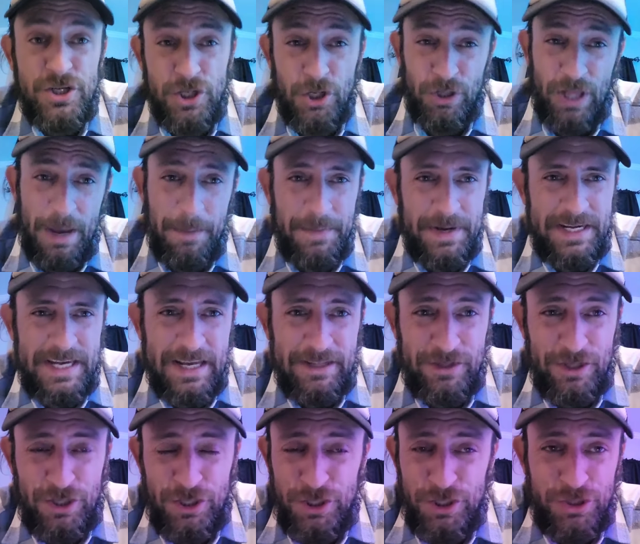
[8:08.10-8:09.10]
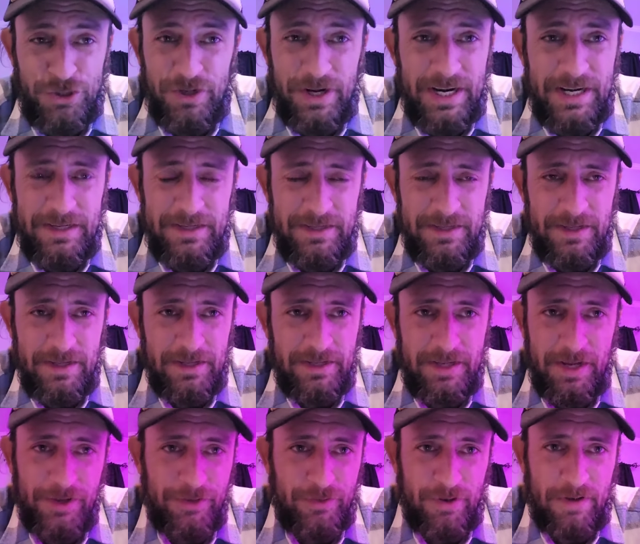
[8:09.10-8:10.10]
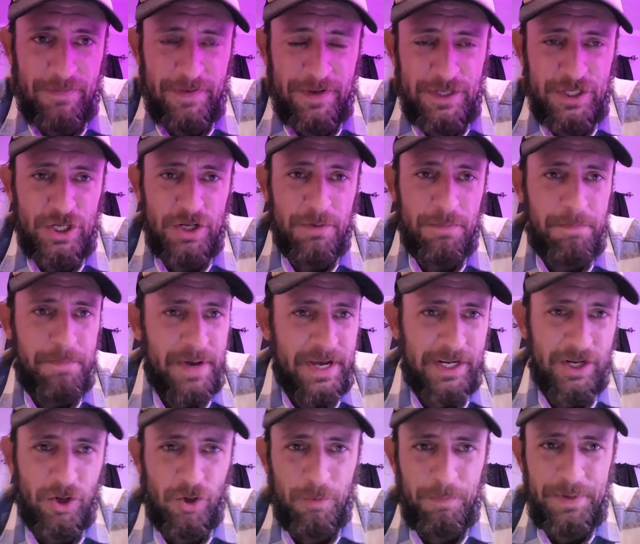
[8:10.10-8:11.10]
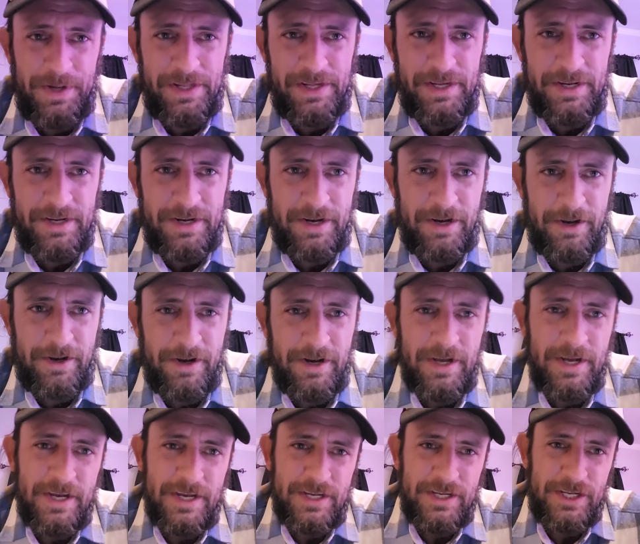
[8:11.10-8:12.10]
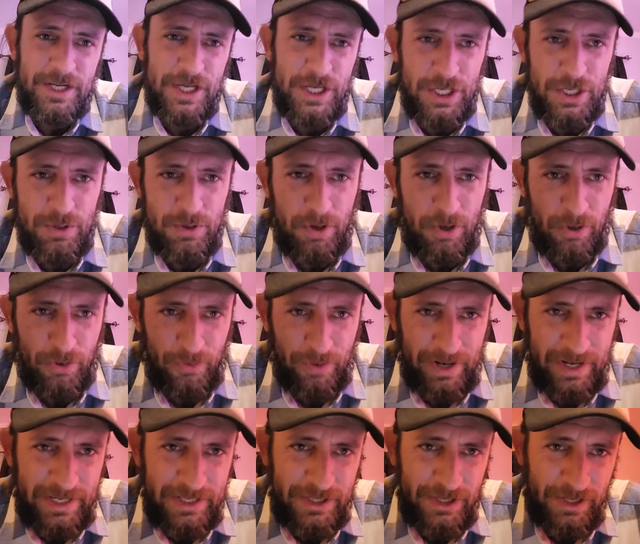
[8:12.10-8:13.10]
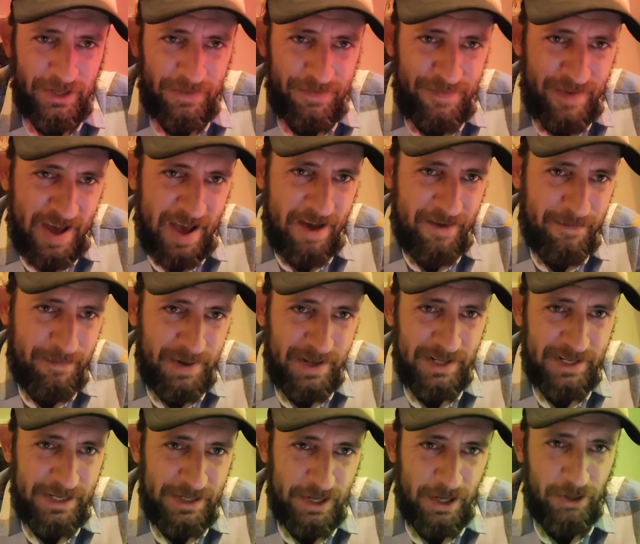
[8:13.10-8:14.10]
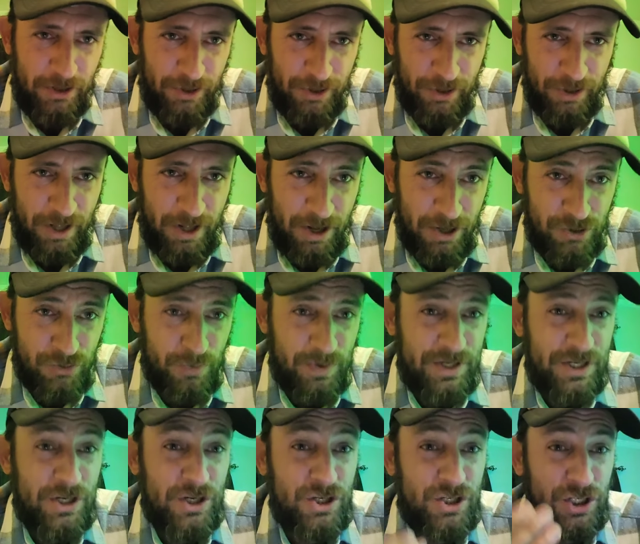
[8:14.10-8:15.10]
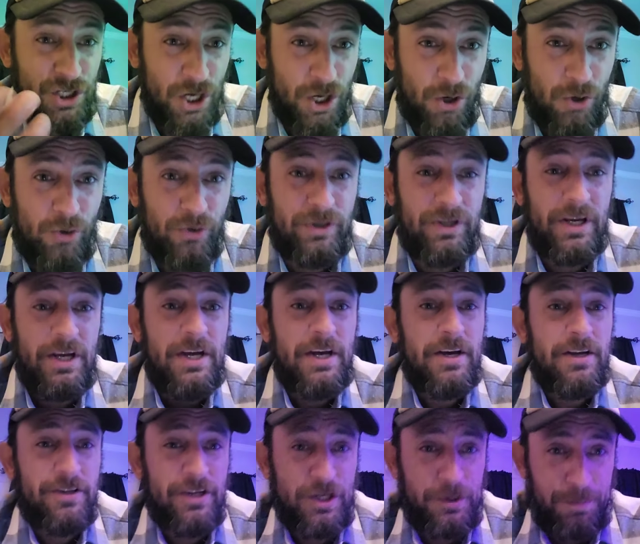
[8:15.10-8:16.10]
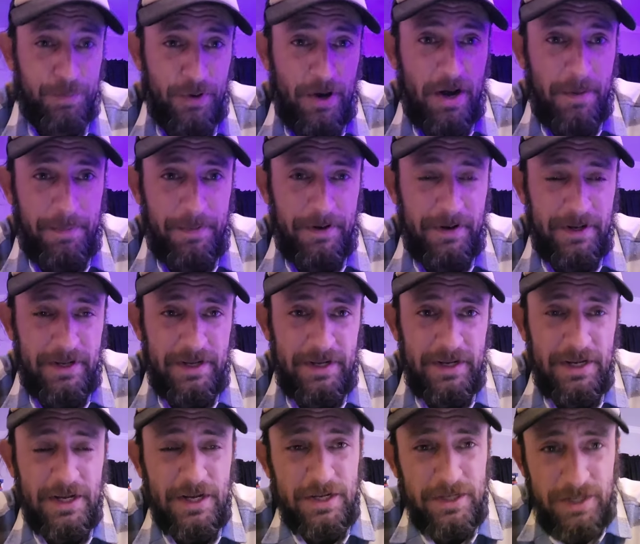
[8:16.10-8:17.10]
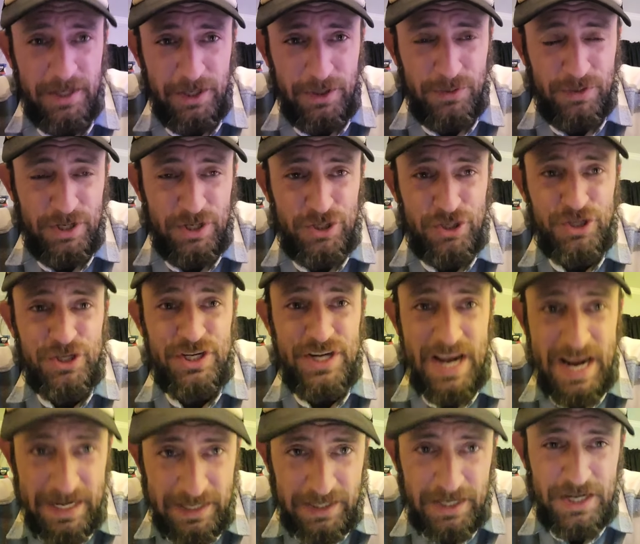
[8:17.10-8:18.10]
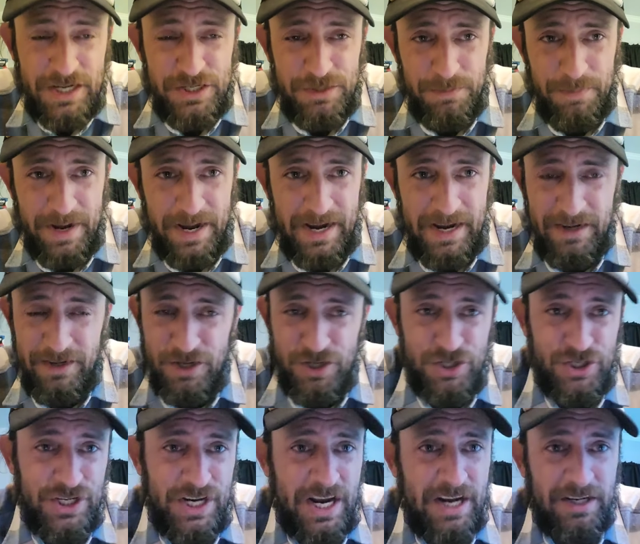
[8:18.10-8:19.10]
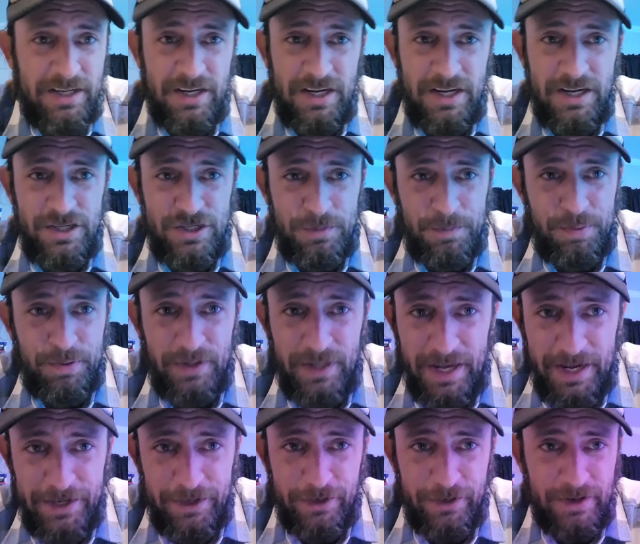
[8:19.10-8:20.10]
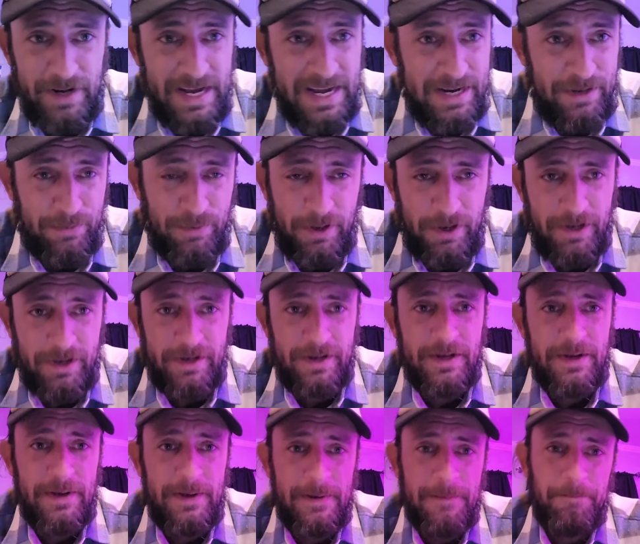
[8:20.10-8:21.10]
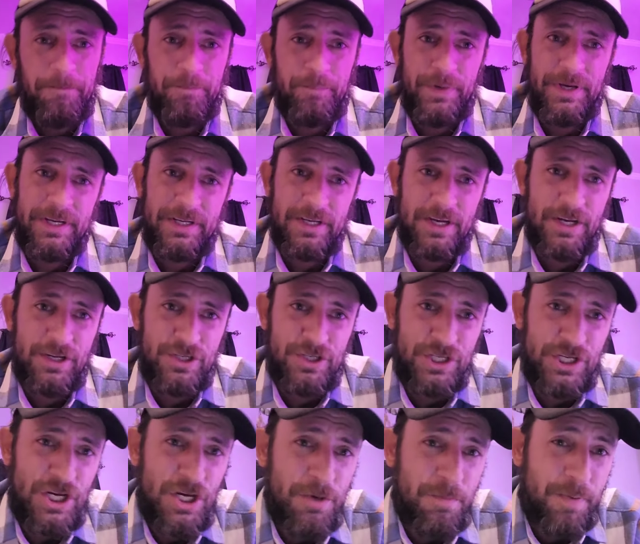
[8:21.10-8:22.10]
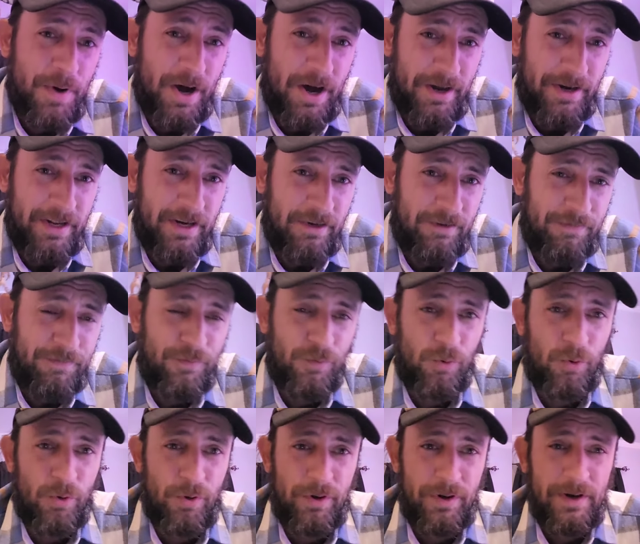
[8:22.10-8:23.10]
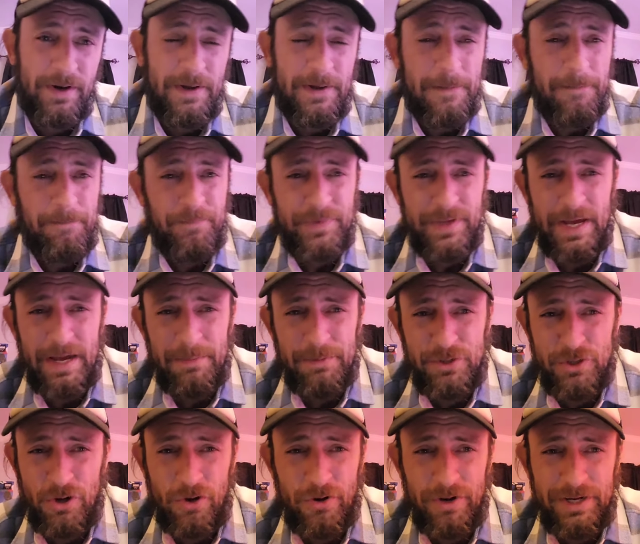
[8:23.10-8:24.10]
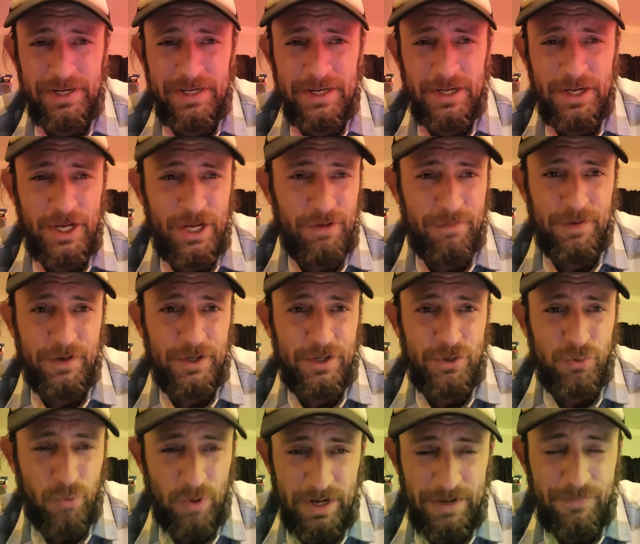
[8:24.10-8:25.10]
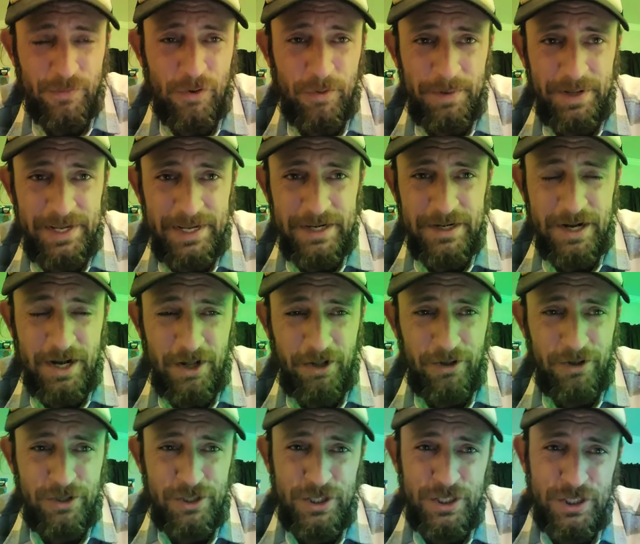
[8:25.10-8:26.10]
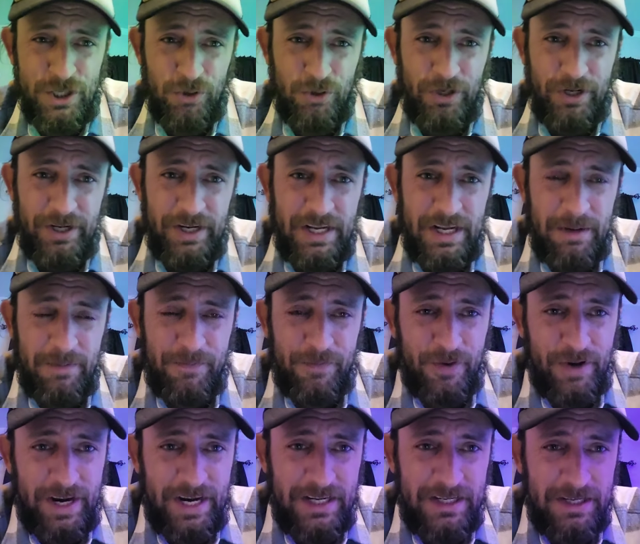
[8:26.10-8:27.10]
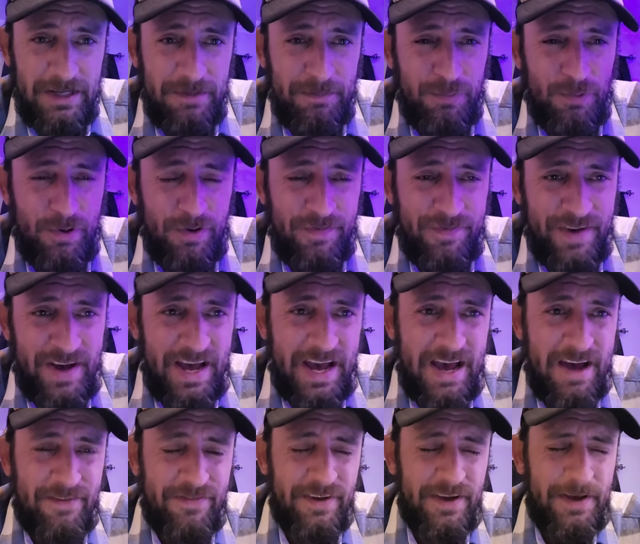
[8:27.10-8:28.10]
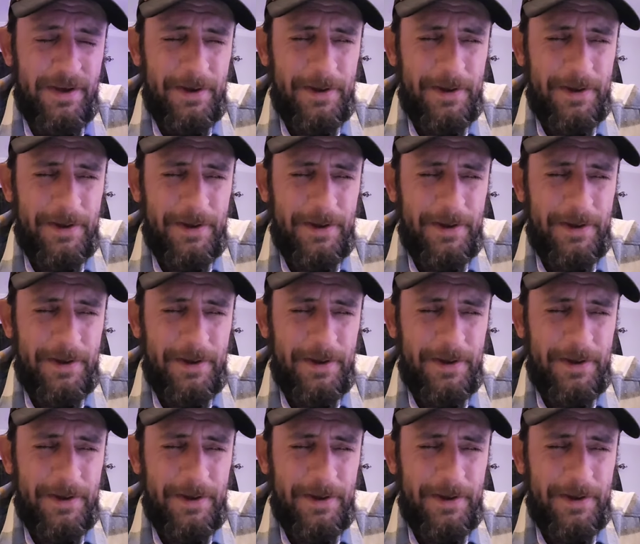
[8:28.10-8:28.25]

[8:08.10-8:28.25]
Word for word: So let me get this straight, Ken Griffin, you big old billionaire. You already took a $5 million loss when you sold this property to this Yankees man, this Yankees player, A-Rod, because you bought it for, I'm sorry, over $24 million. You sold it to him for 18.5.